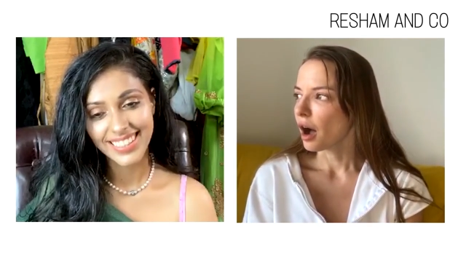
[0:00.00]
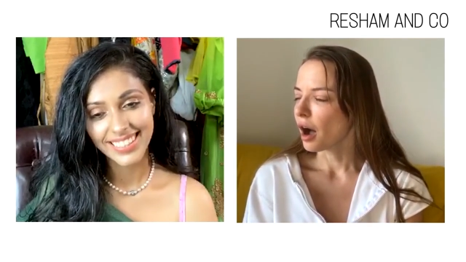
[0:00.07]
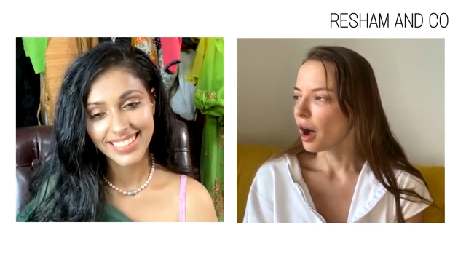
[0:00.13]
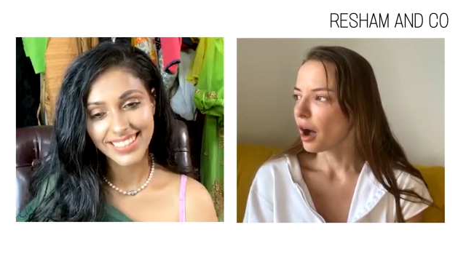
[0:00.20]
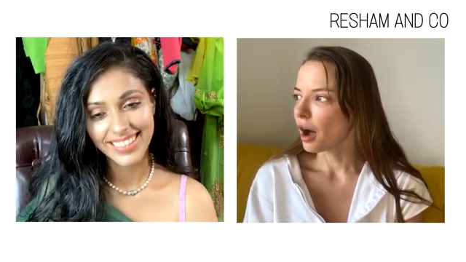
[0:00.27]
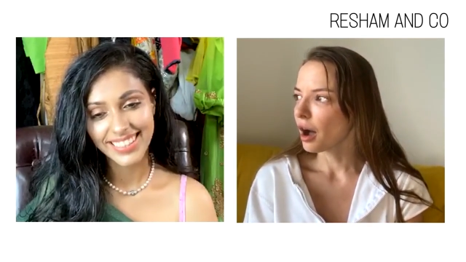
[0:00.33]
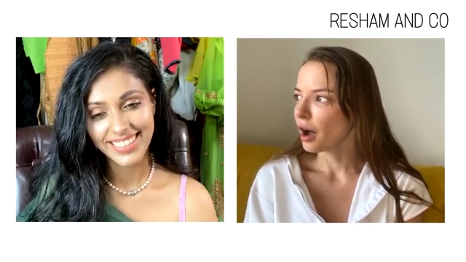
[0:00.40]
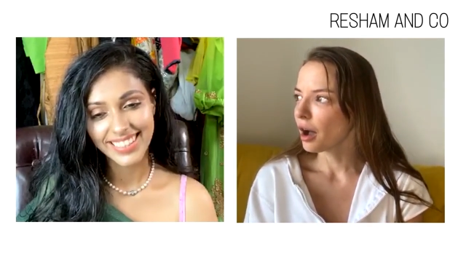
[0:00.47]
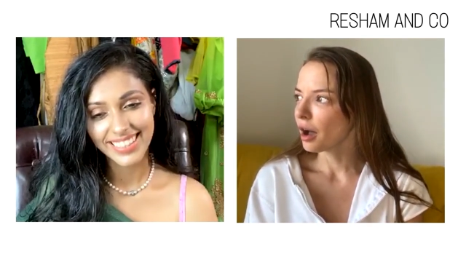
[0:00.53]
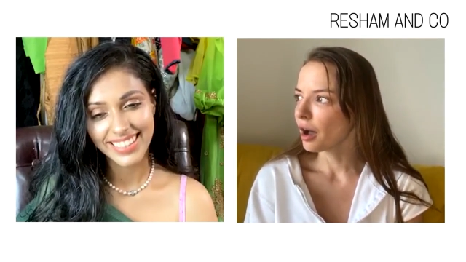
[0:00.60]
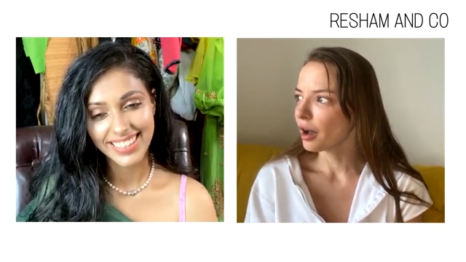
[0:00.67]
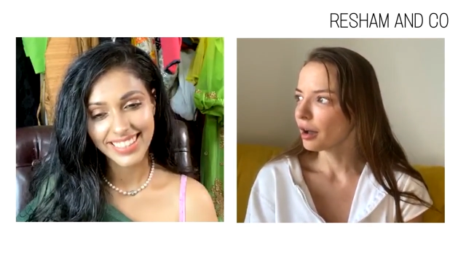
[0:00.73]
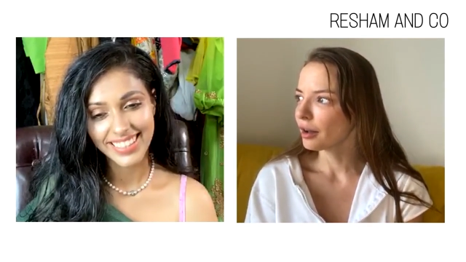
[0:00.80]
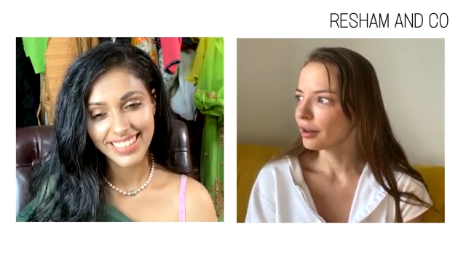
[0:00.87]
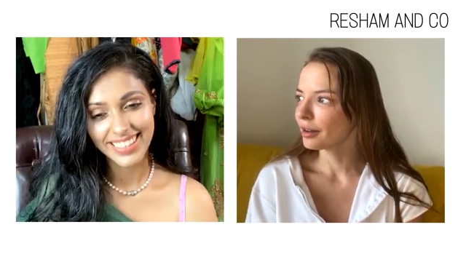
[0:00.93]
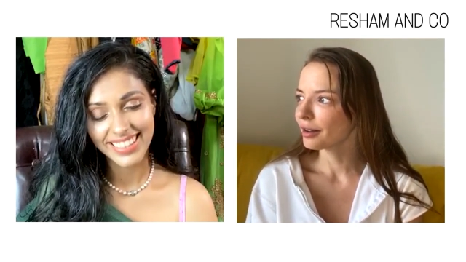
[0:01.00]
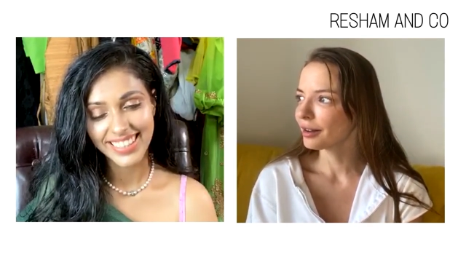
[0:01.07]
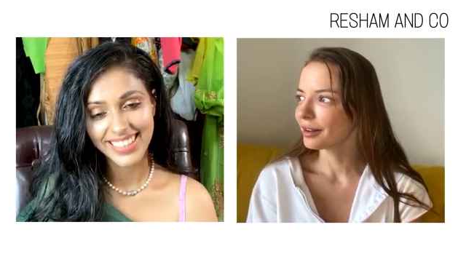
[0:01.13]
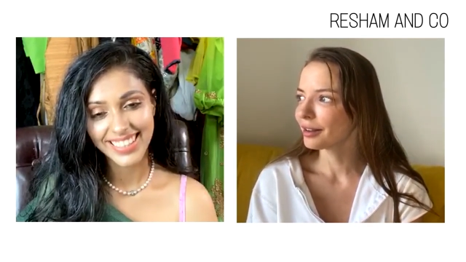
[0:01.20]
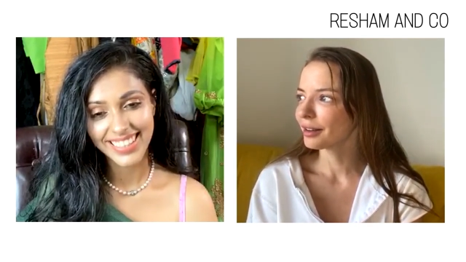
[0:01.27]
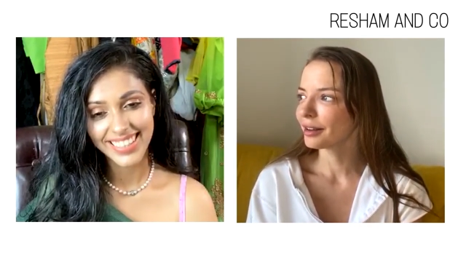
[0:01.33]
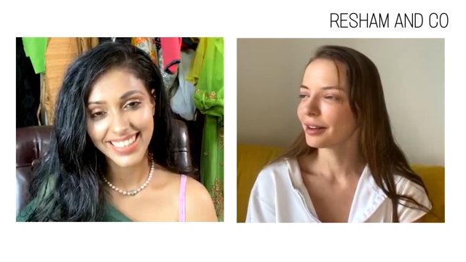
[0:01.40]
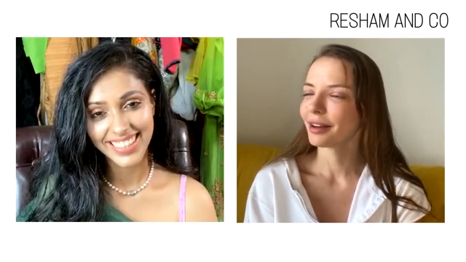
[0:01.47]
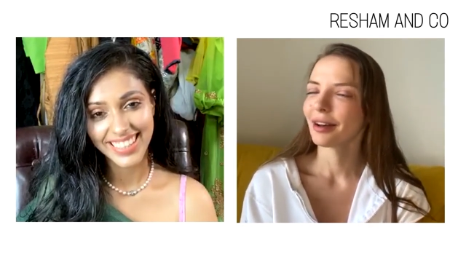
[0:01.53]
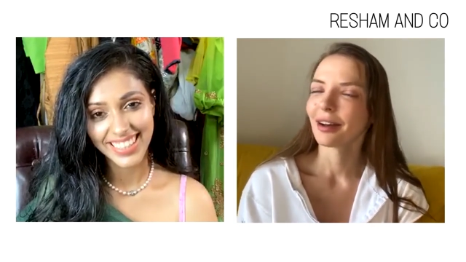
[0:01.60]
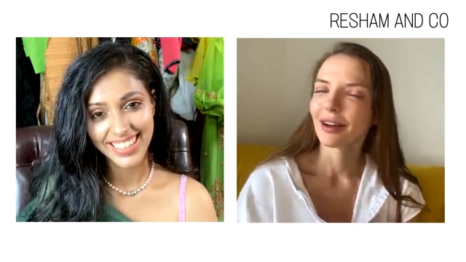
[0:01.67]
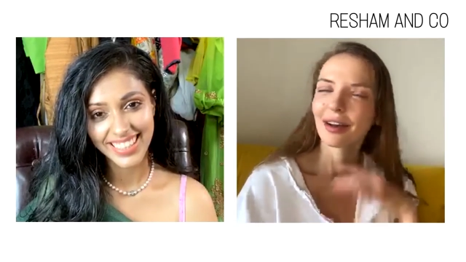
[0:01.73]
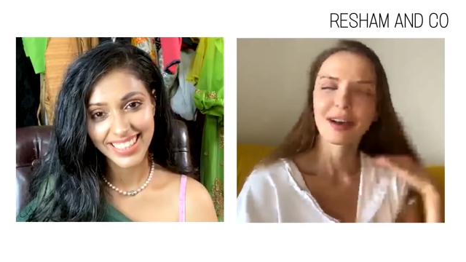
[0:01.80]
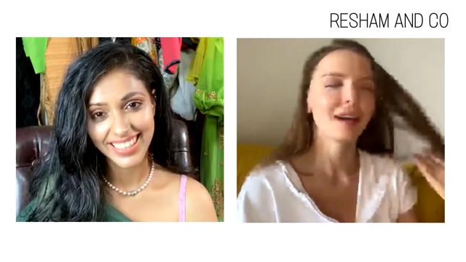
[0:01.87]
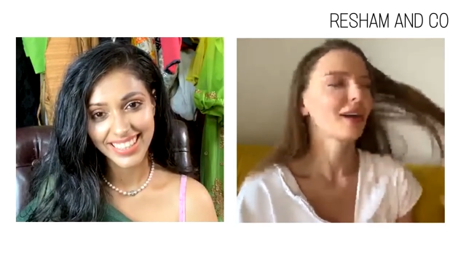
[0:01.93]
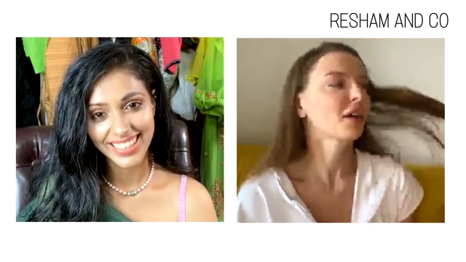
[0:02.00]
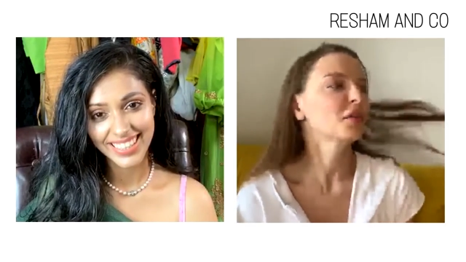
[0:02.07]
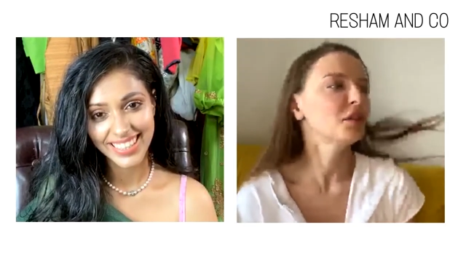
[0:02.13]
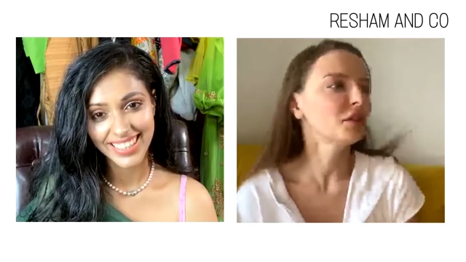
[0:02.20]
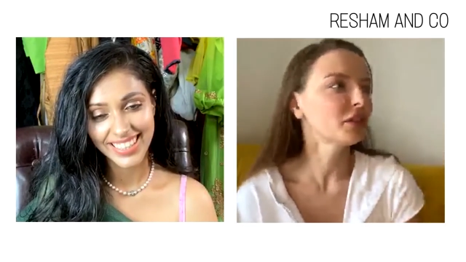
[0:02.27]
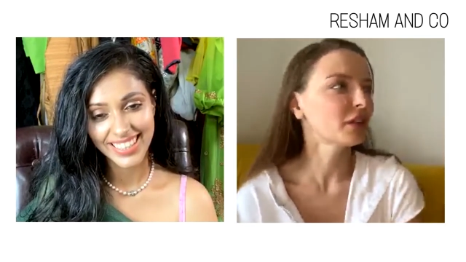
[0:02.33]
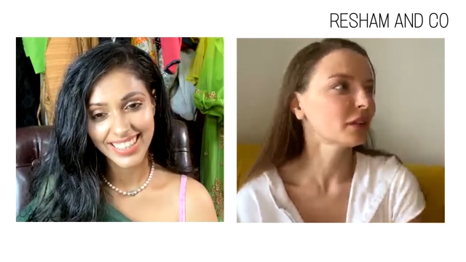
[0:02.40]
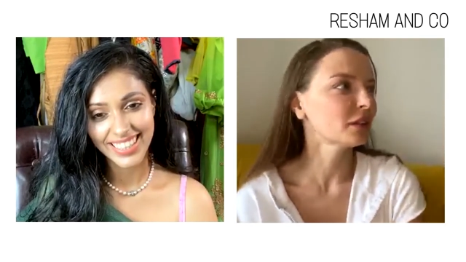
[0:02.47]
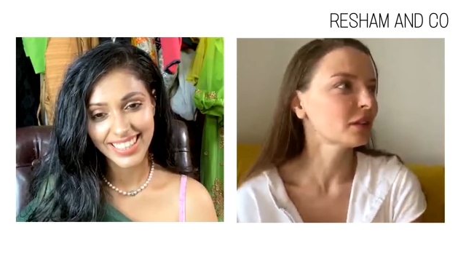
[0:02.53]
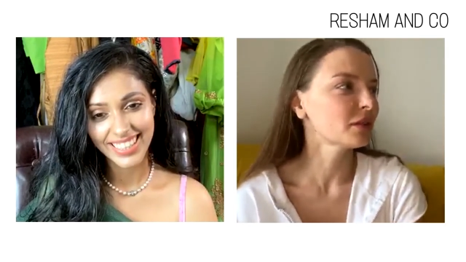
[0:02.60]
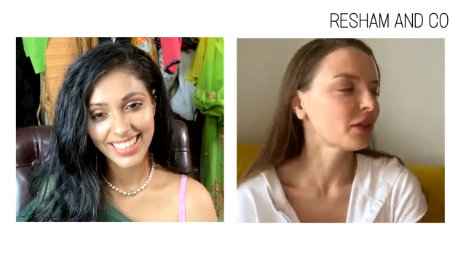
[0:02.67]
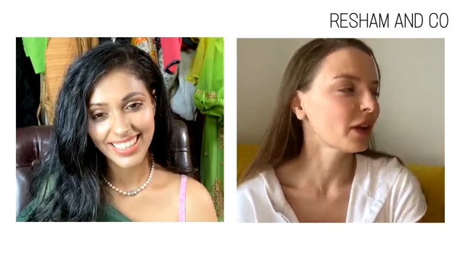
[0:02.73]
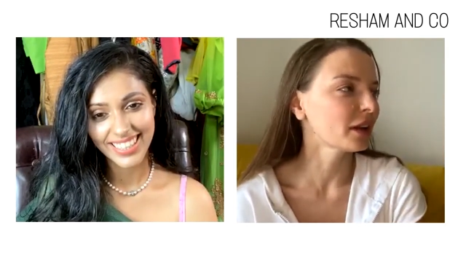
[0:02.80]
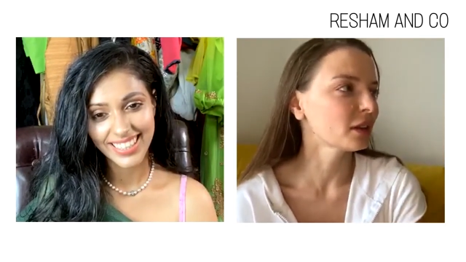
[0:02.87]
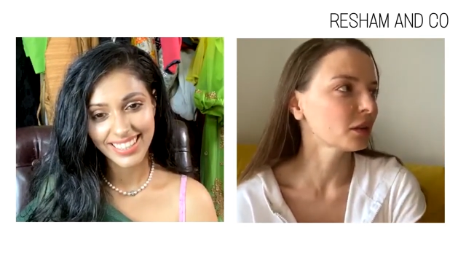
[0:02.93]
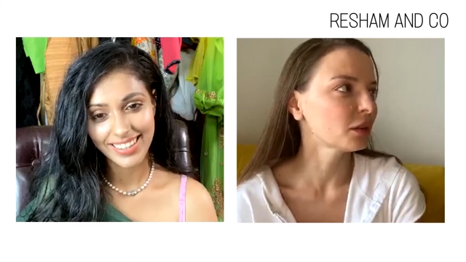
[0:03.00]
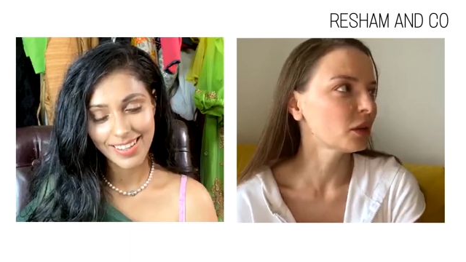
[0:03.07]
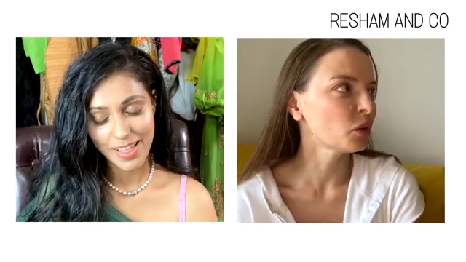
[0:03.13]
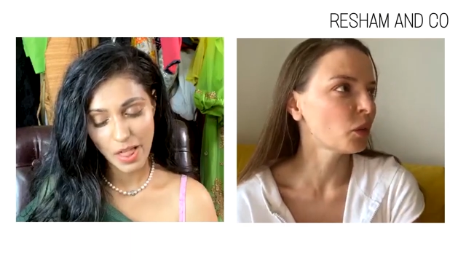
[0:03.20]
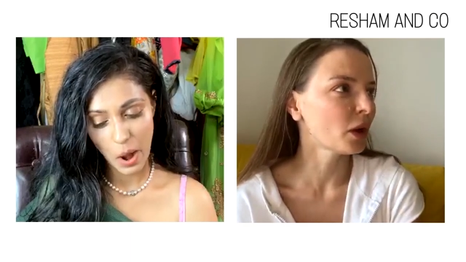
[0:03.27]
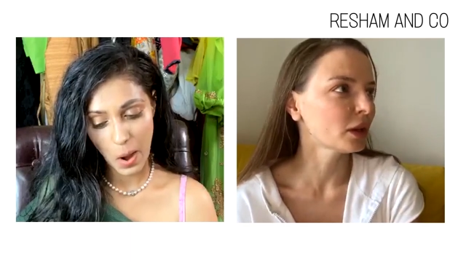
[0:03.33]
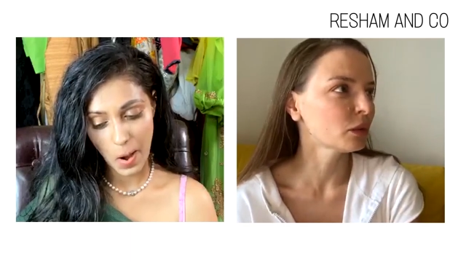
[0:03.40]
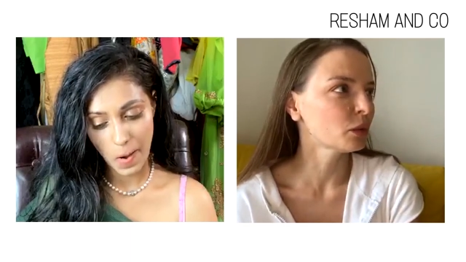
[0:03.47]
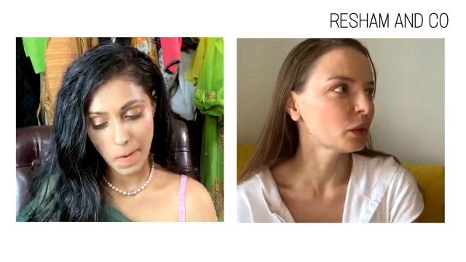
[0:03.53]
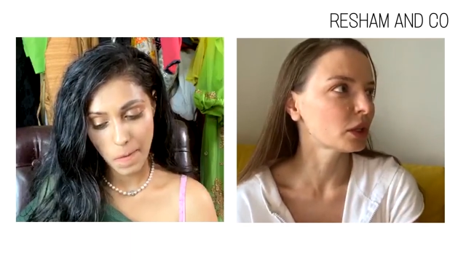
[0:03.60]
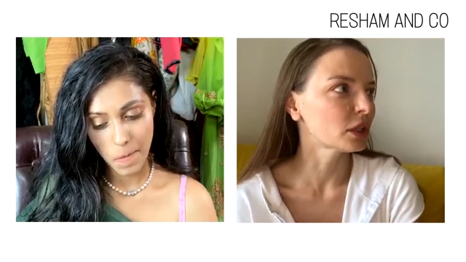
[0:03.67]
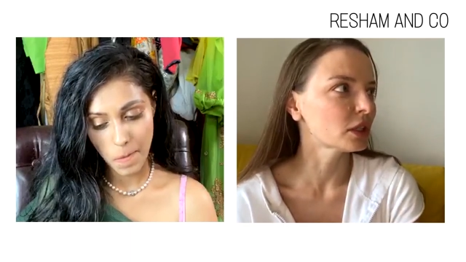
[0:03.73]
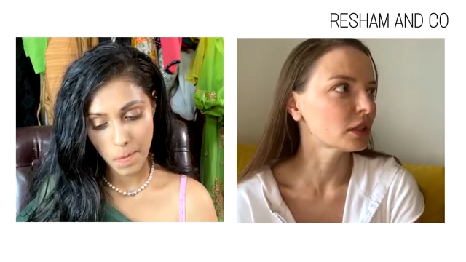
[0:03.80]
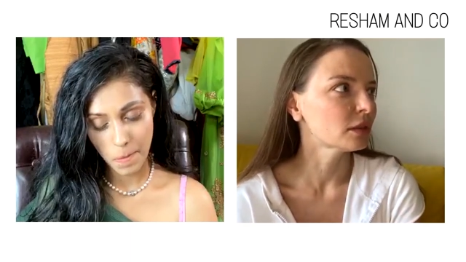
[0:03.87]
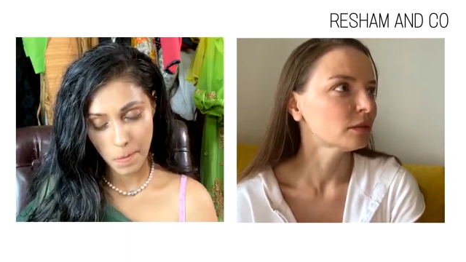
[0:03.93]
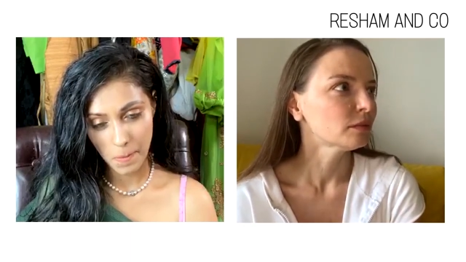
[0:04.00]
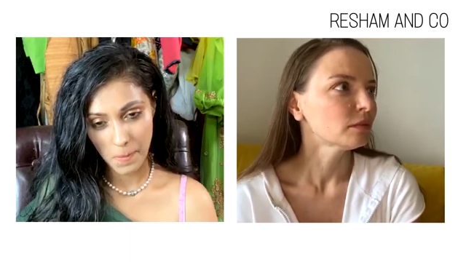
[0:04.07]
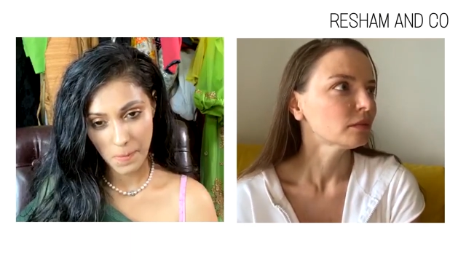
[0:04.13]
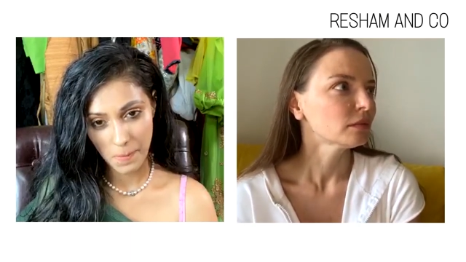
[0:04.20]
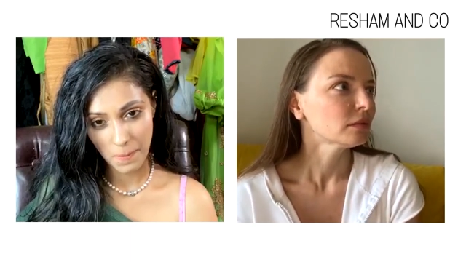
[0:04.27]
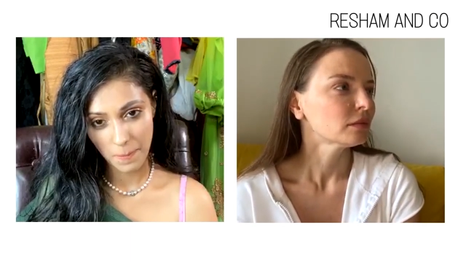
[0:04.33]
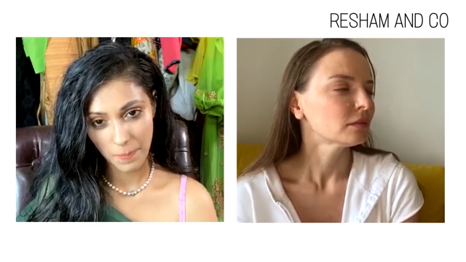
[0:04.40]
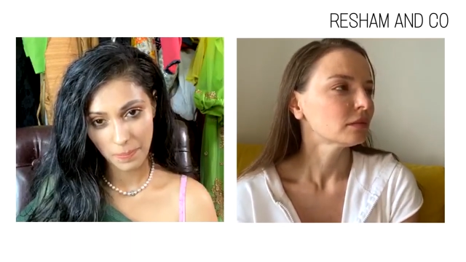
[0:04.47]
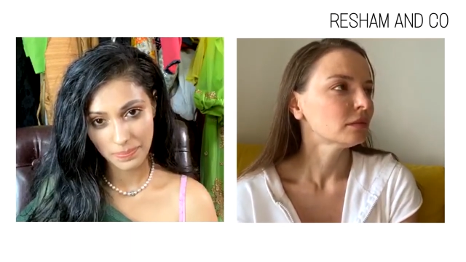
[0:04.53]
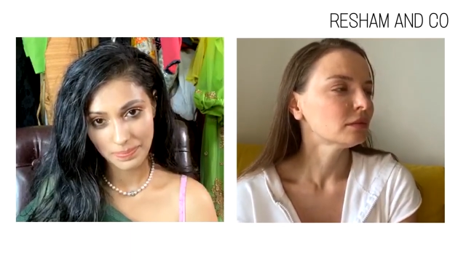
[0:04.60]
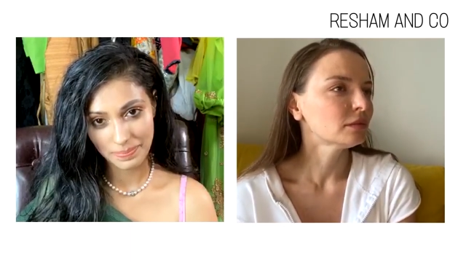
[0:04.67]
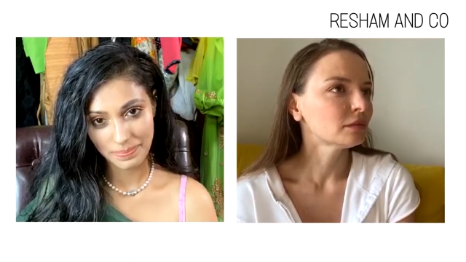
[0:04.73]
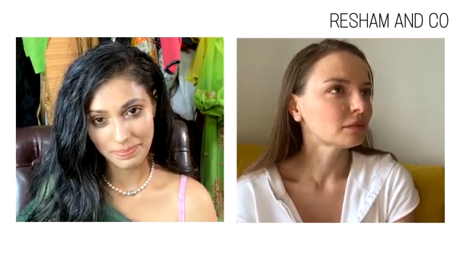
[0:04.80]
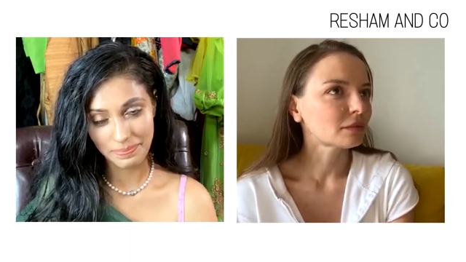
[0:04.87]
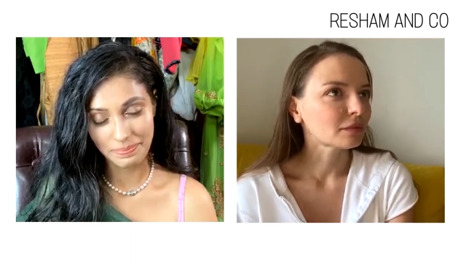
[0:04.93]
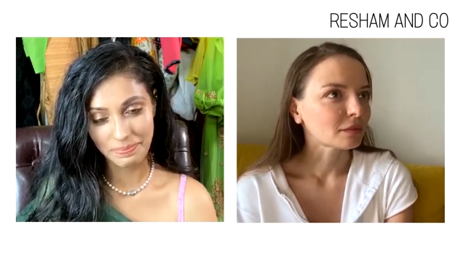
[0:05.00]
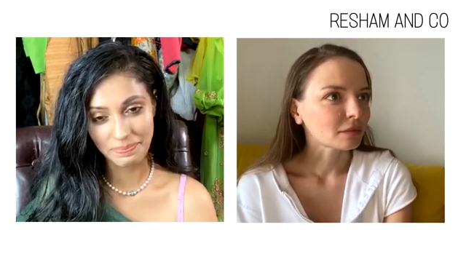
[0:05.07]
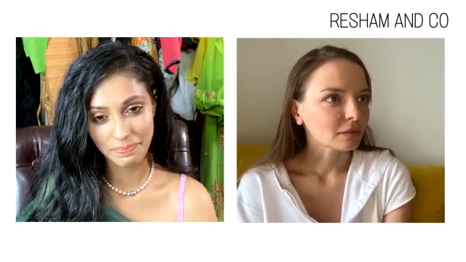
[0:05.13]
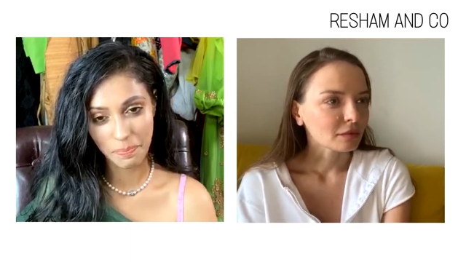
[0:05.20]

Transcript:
Speaker 1: Uh, how difficult to find only one word. Mm.